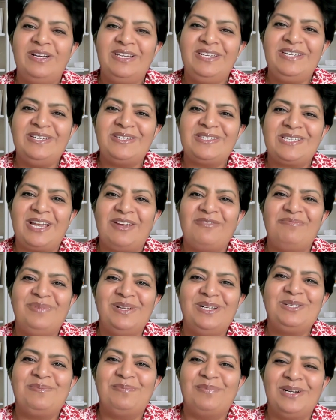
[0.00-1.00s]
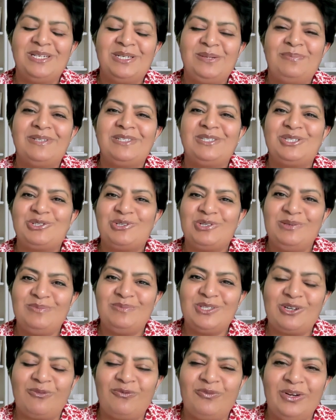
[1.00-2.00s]
years, I've built multiple
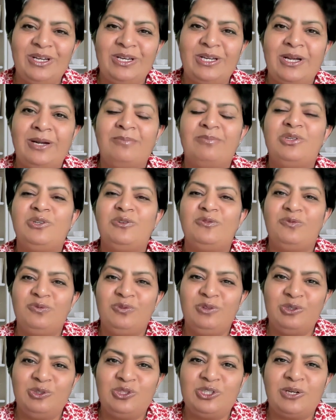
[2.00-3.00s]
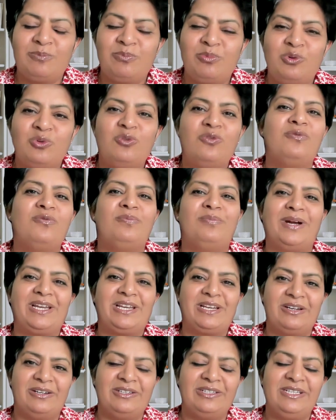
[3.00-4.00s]
streams of income to future-proof my
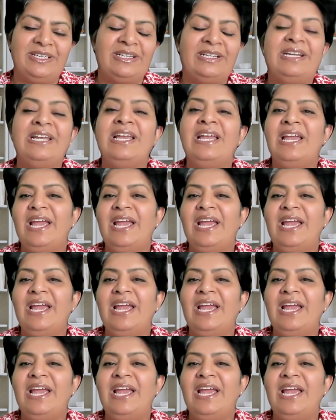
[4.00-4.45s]
career